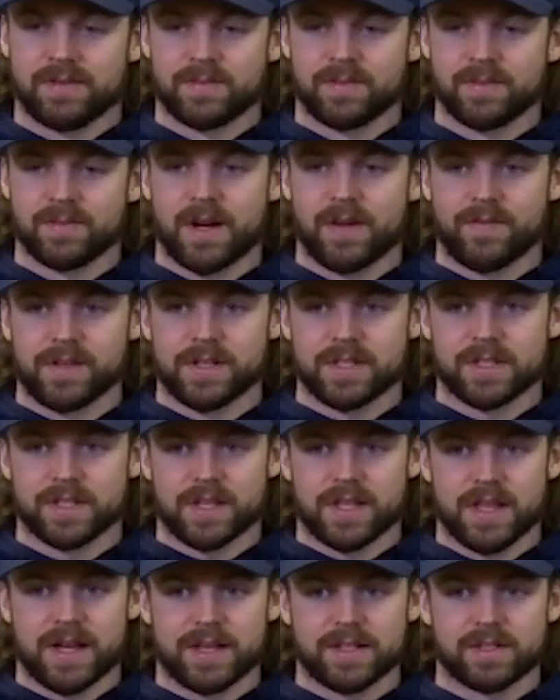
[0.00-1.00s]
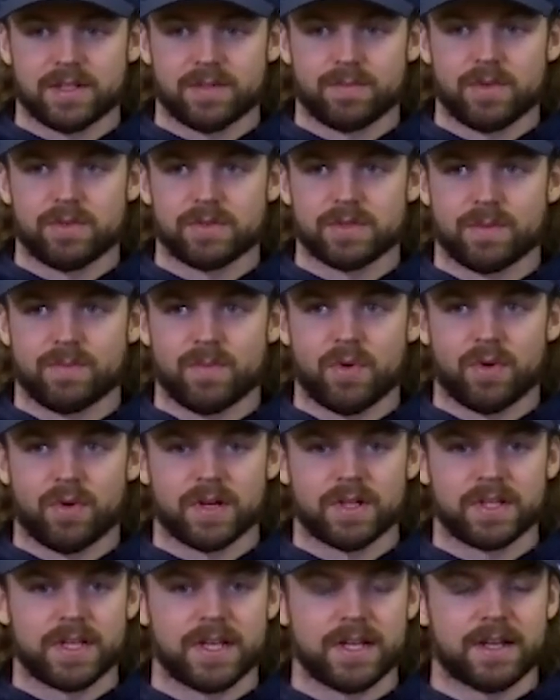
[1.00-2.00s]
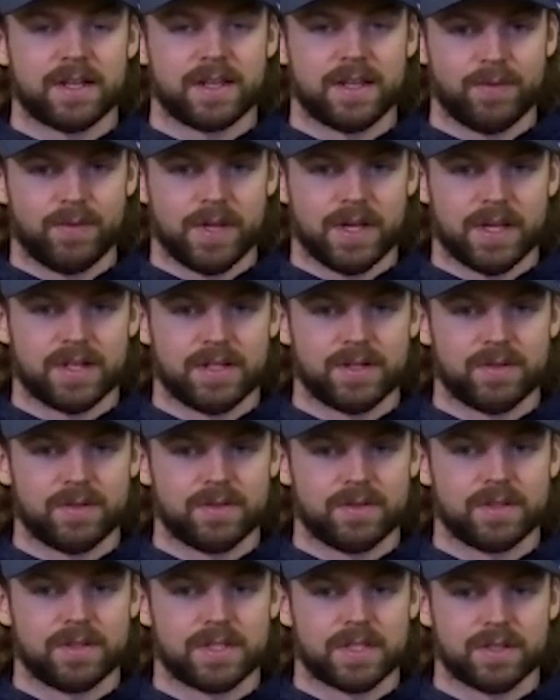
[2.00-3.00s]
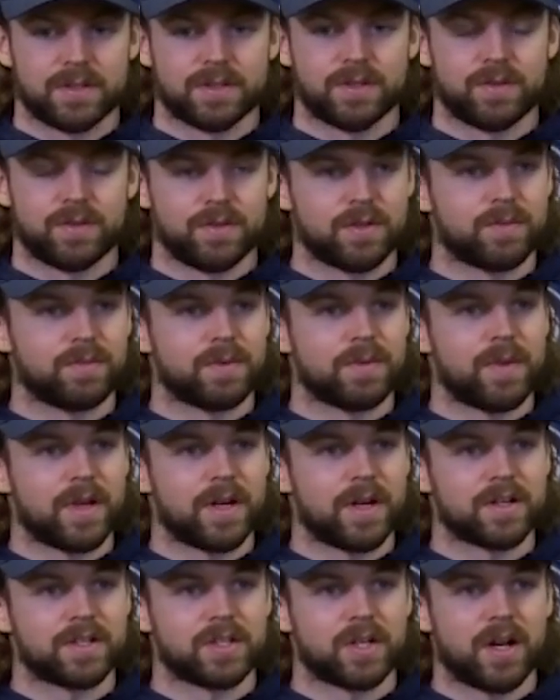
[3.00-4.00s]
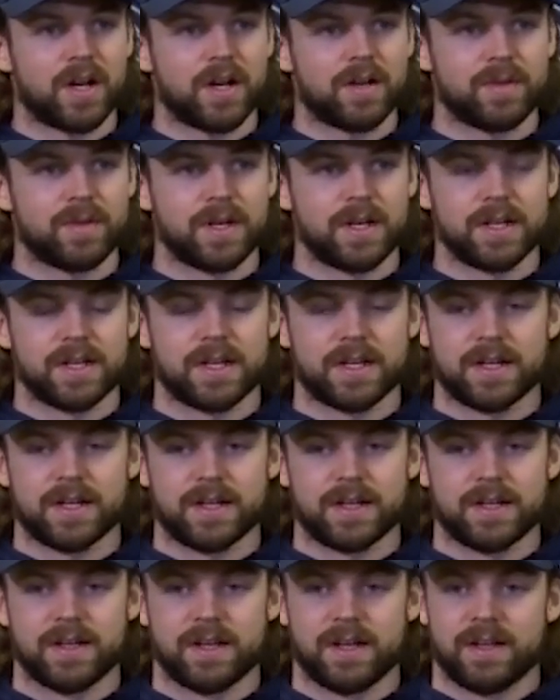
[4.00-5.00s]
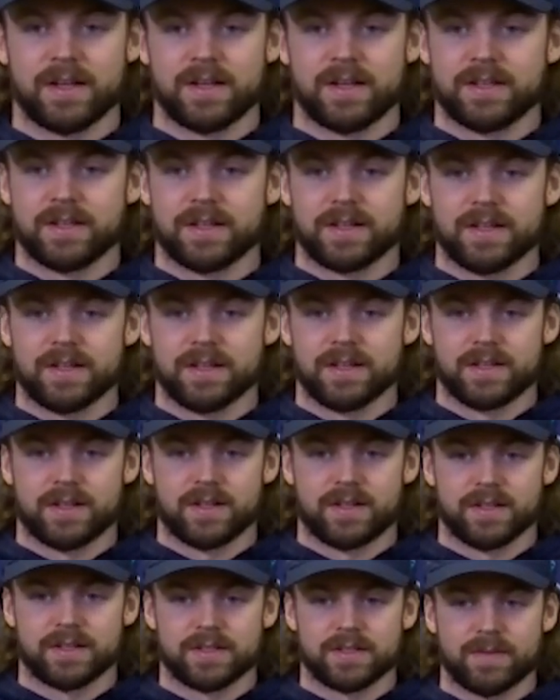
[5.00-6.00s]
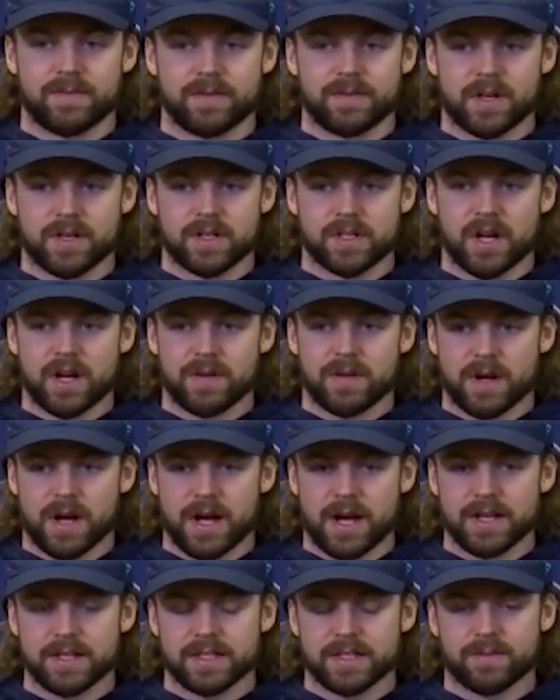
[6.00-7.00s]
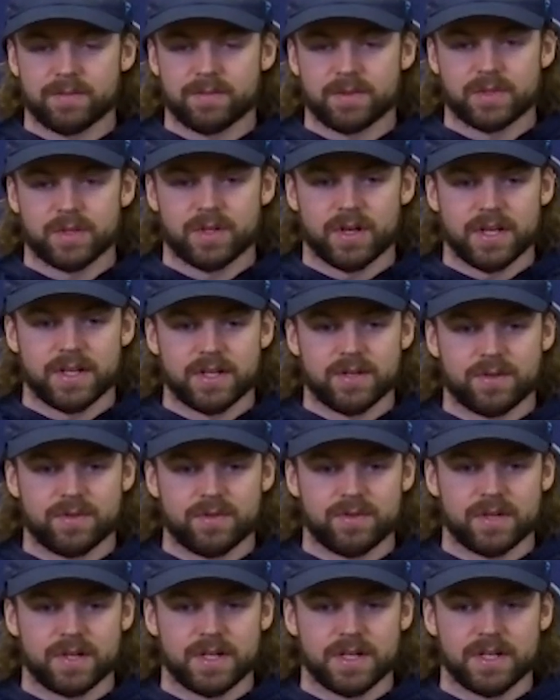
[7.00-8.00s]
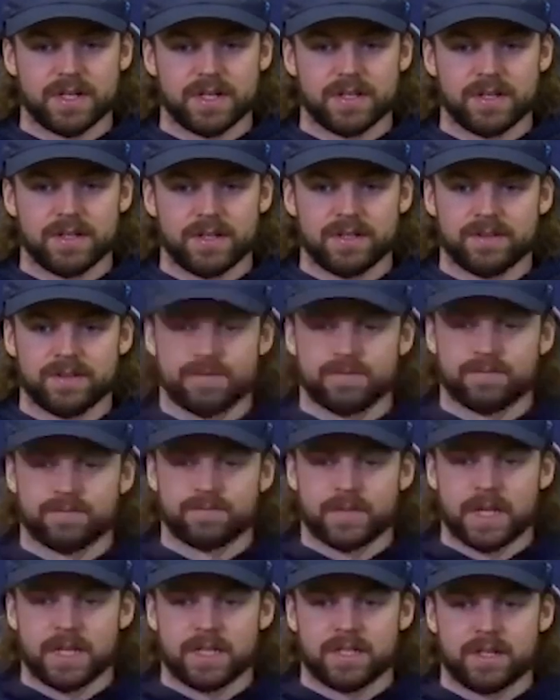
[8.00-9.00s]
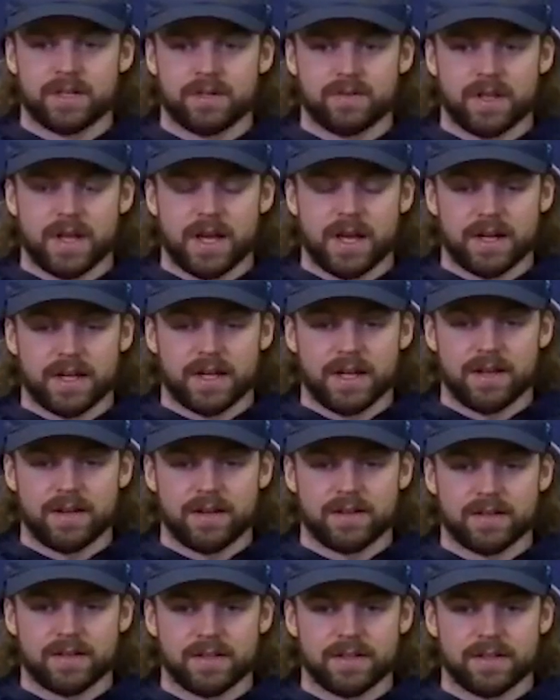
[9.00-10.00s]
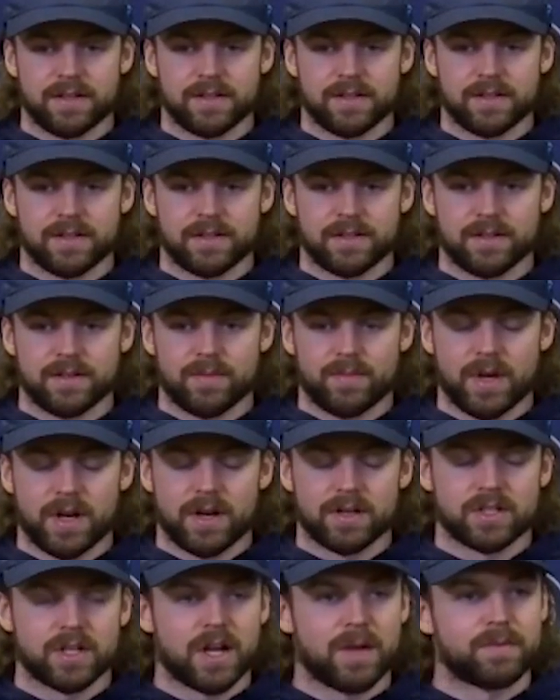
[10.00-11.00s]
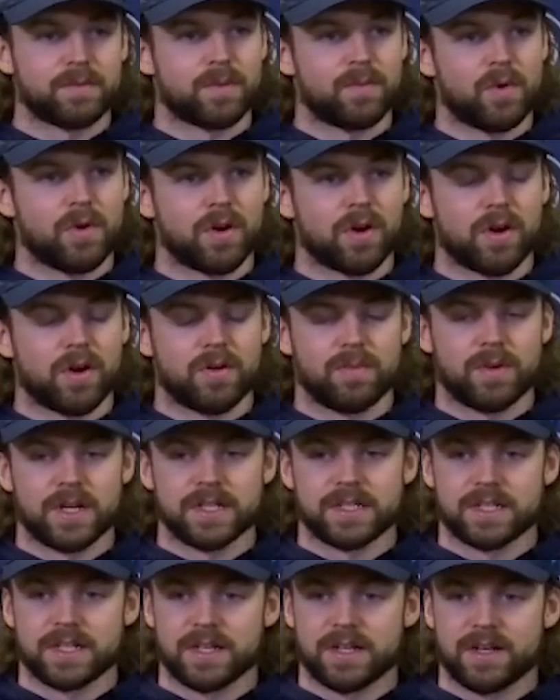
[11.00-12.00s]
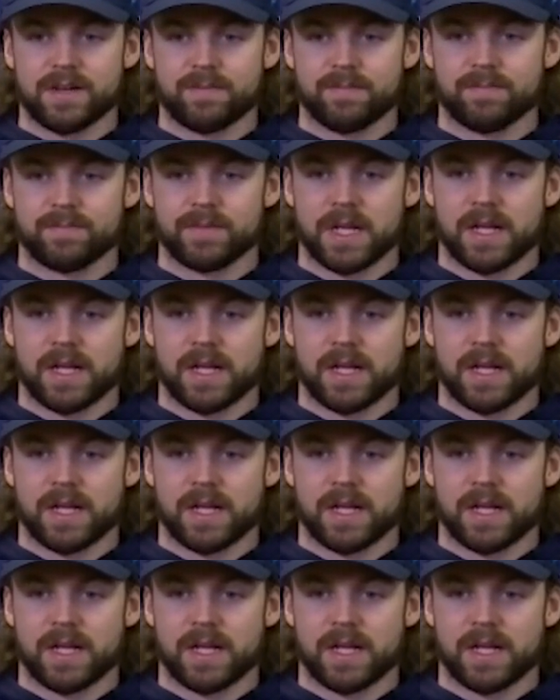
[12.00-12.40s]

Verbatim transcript: obviously that's the most important thing. I think we can do still do a little bit better job and uh, uh, on some of their top guys, and we'll try to uh, to do that again uh, a better job tomorrow. But um,